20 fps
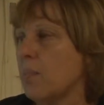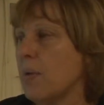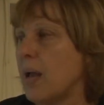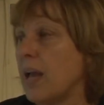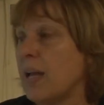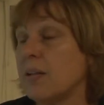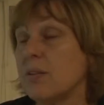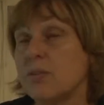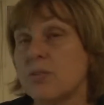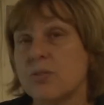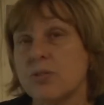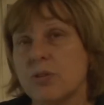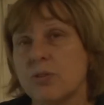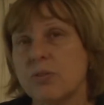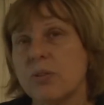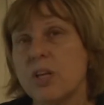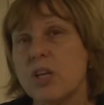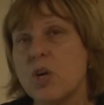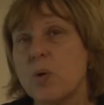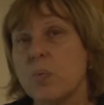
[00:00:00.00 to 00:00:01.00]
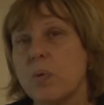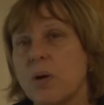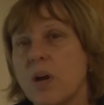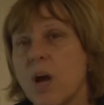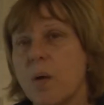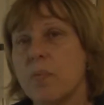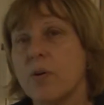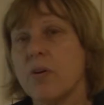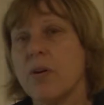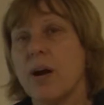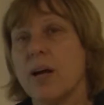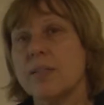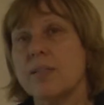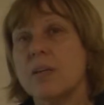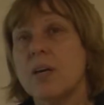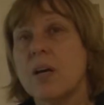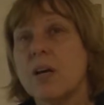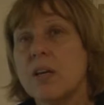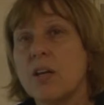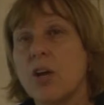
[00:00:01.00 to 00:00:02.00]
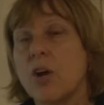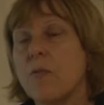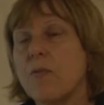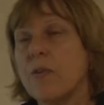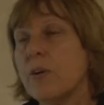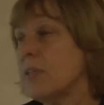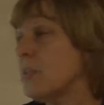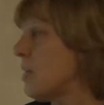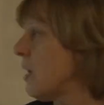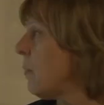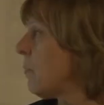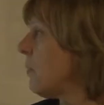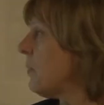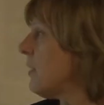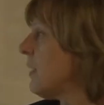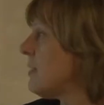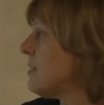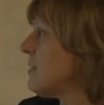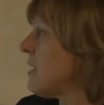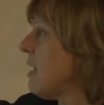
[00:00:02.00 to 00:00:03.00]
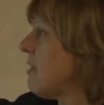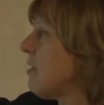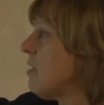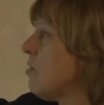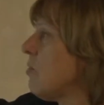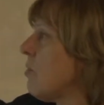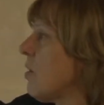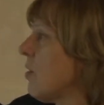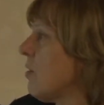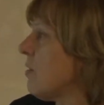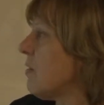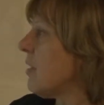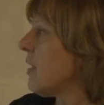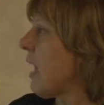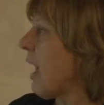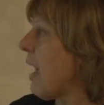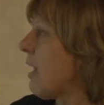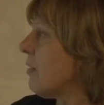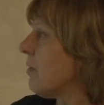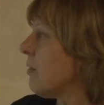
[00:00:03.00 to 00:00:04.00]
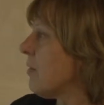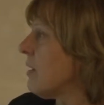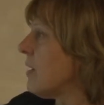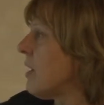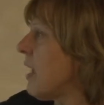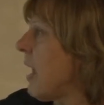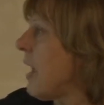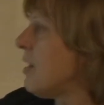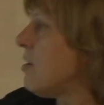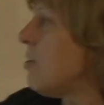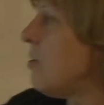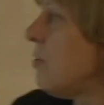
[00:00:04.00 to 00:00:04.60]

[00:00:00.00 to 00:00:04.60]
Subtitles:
and certainly you will come across, for example, let's say that you go to the gallery and